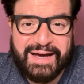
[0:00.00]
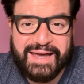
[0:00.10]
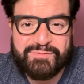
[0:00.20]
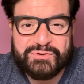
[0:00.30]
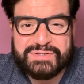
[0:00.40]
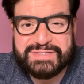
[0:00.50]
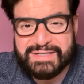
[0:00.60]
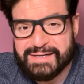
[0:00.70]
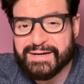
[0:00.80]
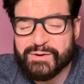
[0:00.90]
I have to
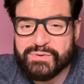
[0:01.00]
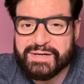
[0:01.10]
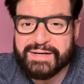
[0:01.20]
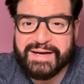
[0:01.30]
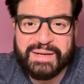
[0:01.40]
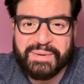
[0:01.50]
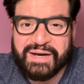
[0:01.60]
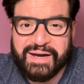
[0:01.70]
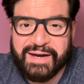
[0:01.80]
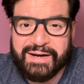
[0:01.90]
still regularly dye my
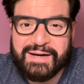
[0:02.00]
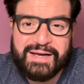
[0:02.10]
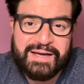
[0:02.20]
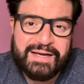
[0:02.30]
hair,